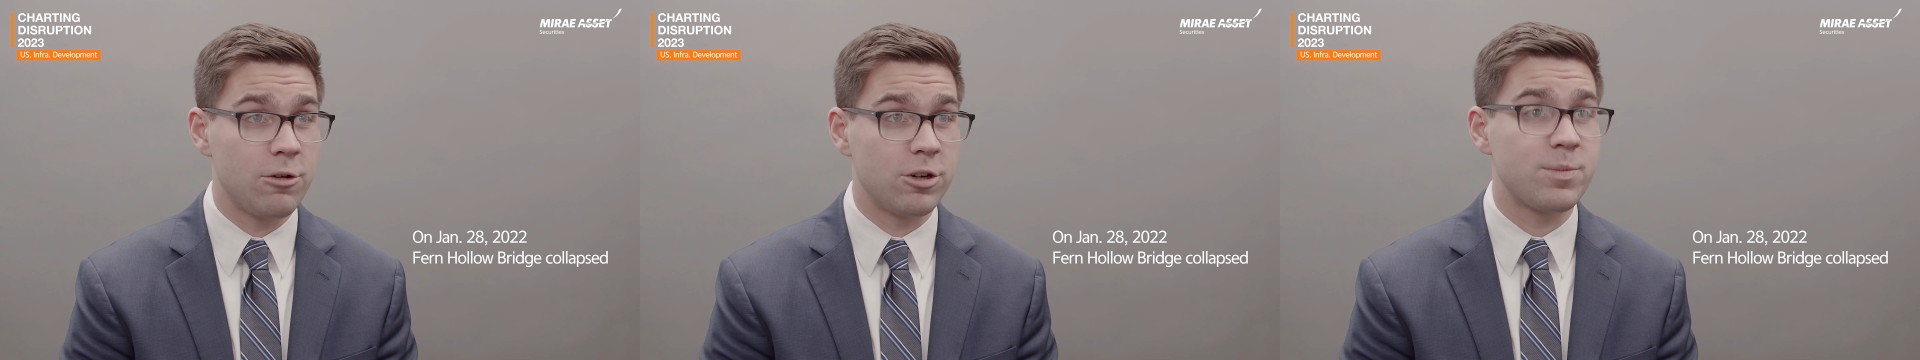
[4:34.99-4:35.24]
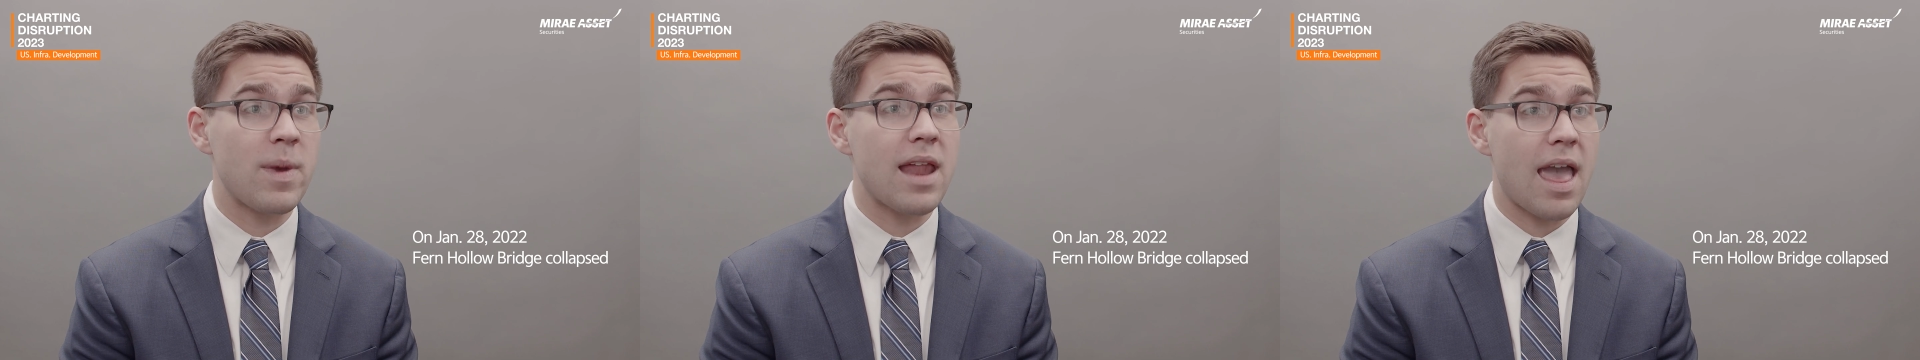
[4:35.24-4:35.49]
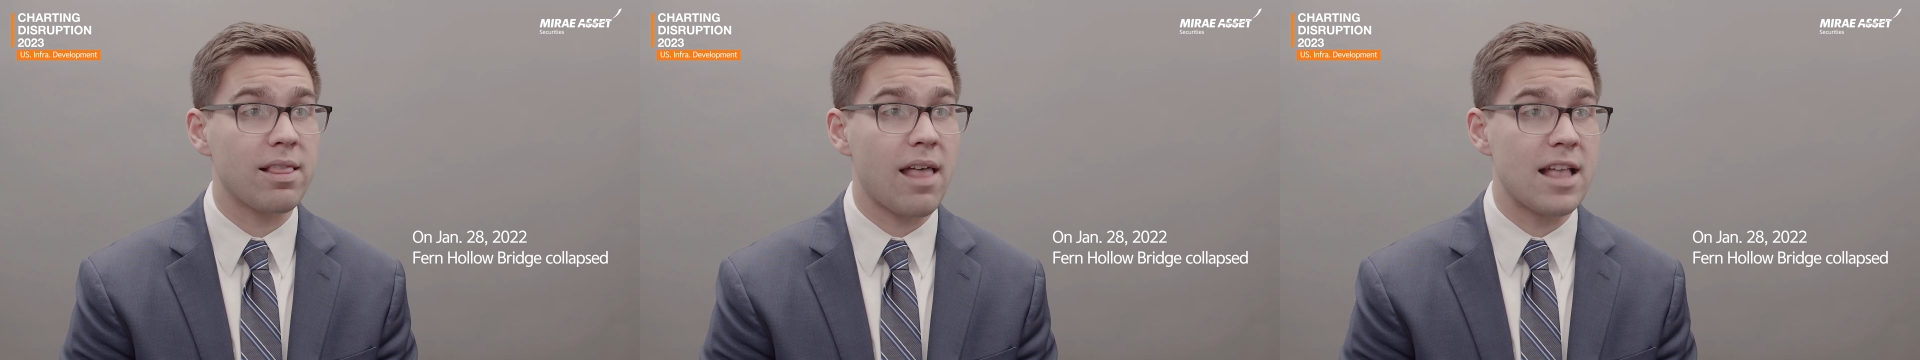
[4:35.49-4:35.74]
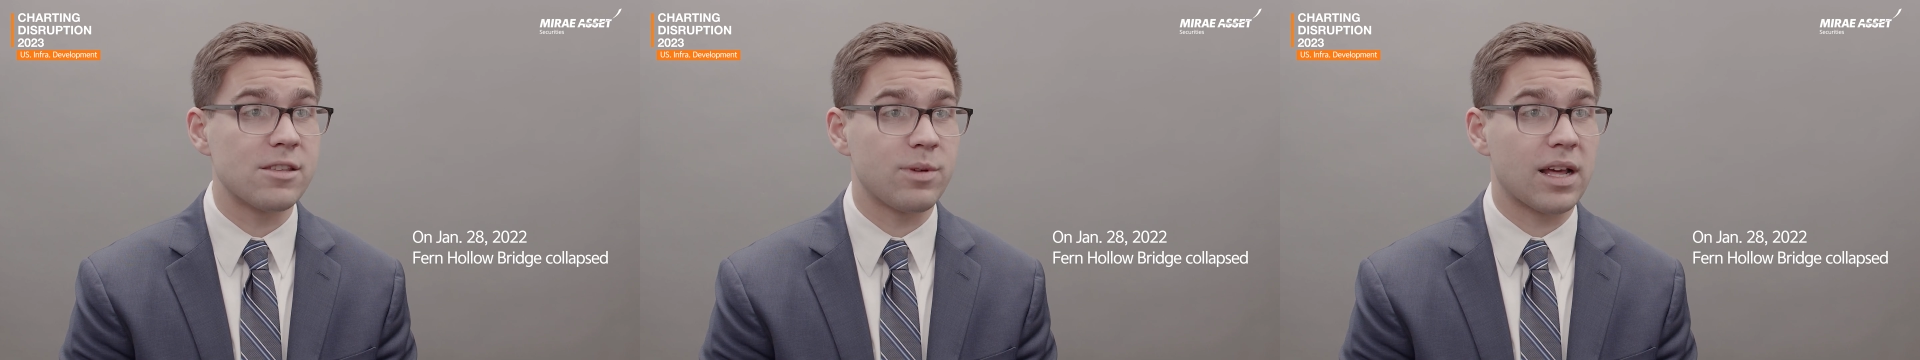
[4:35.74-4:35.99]
which made
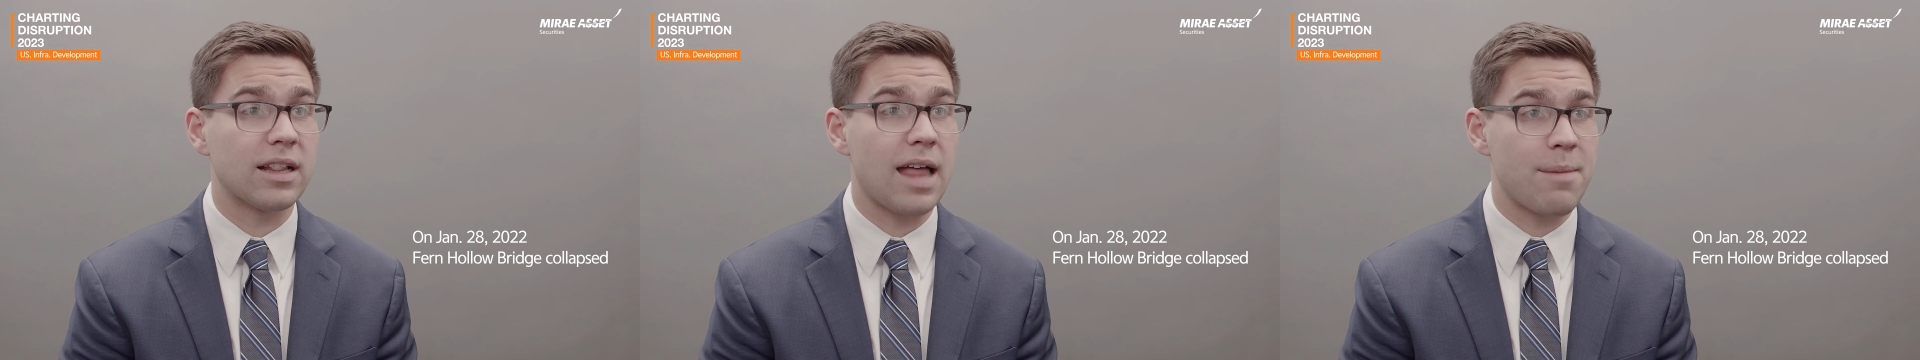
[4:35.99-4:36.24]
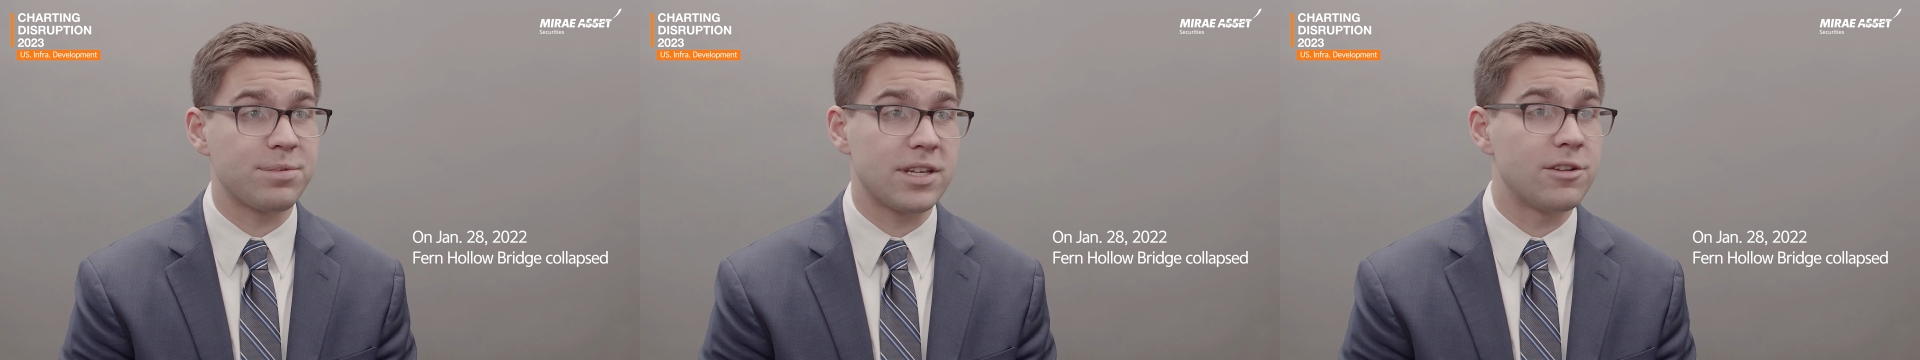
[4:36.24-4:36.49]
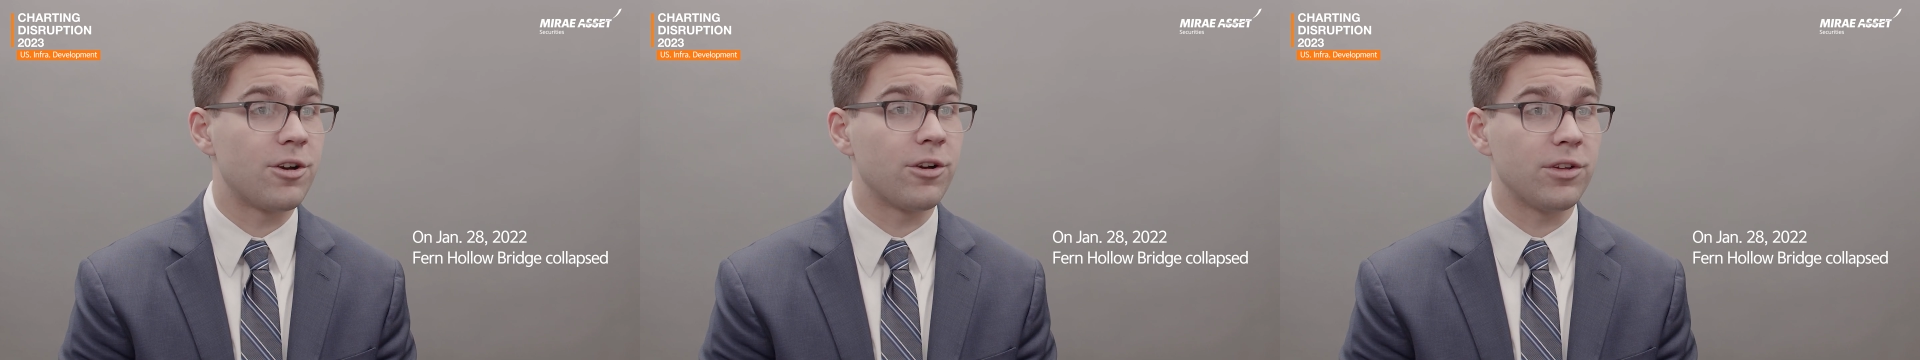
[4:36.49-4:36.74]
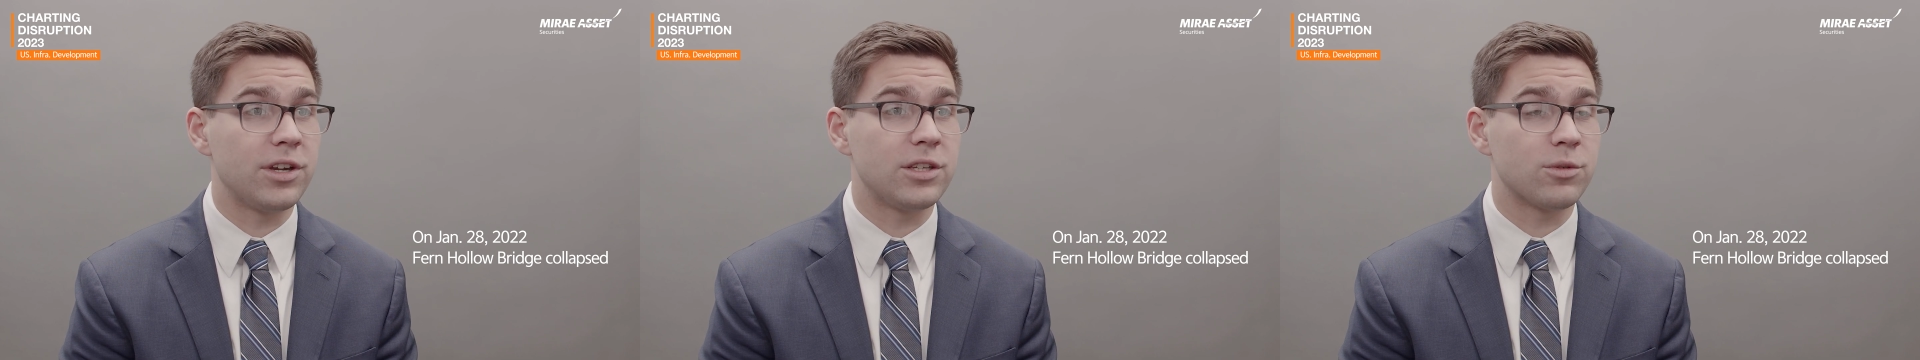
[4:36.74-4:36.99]
headlines when it collapsed in
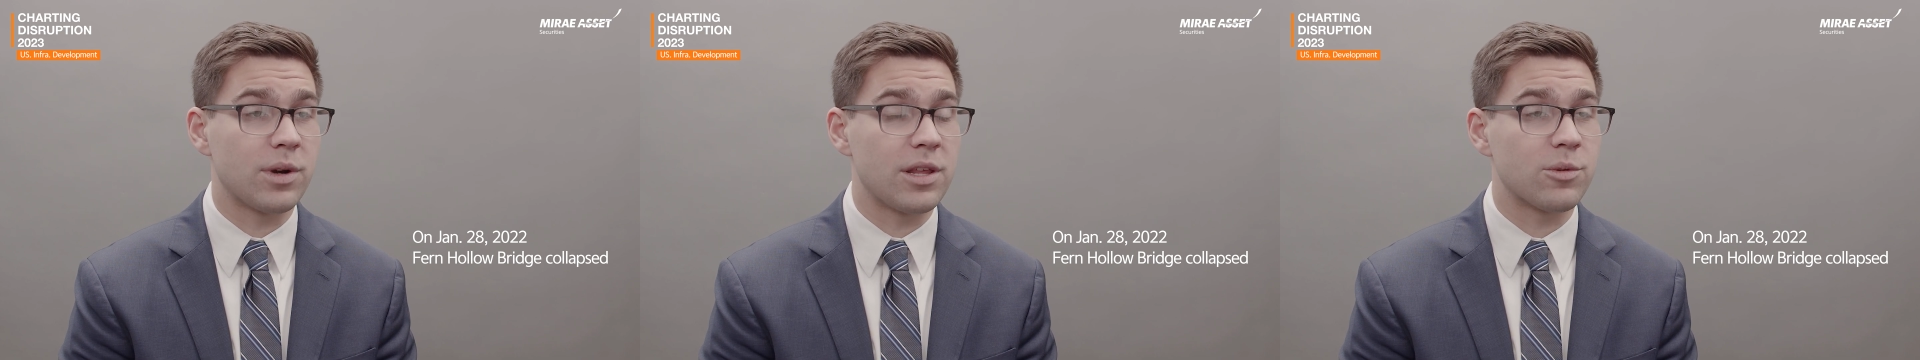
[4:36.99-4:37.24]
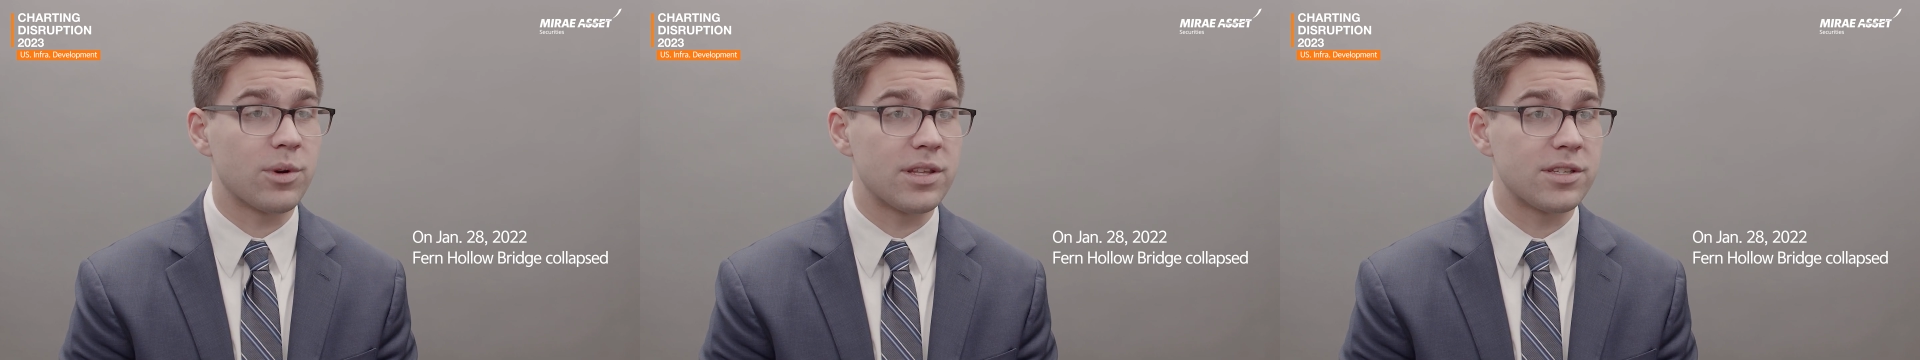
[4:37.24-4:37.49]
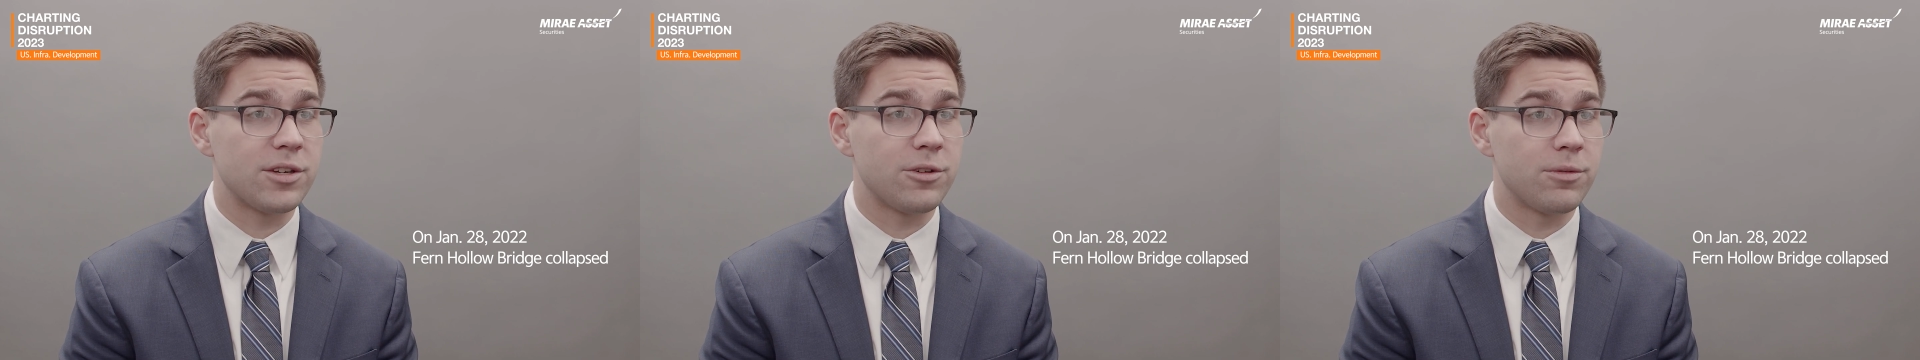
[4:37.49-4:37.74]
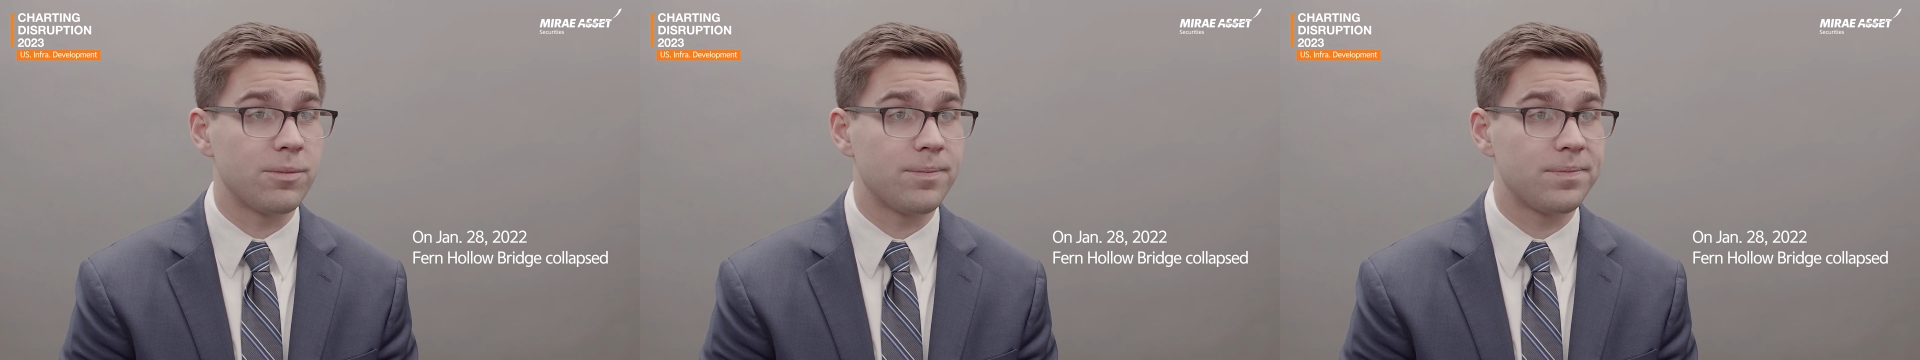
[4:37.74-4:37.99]
early
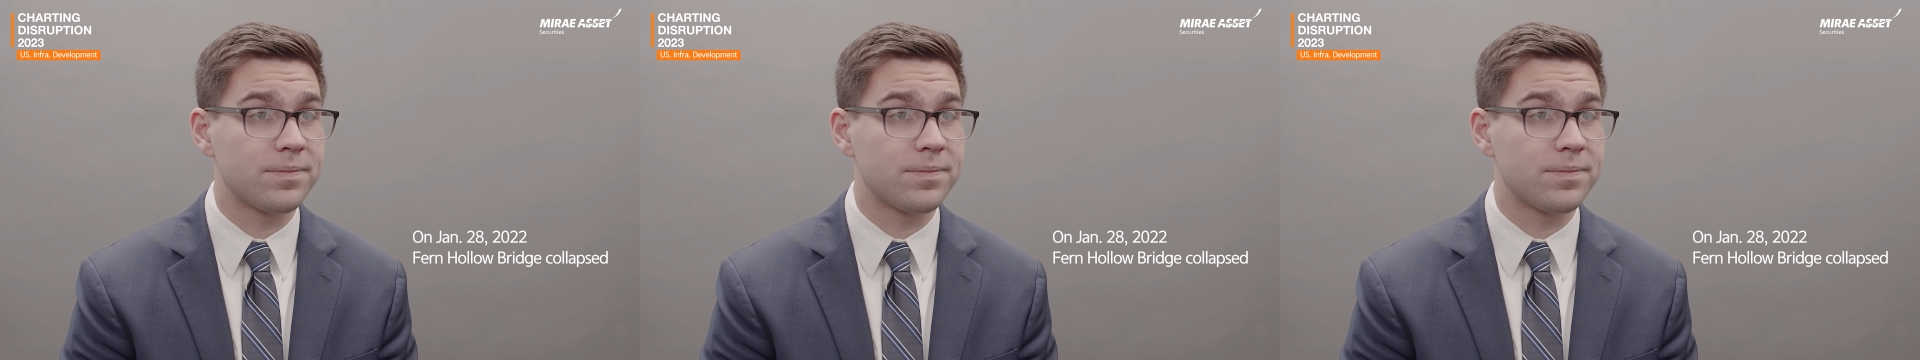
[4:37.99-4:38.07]
2022.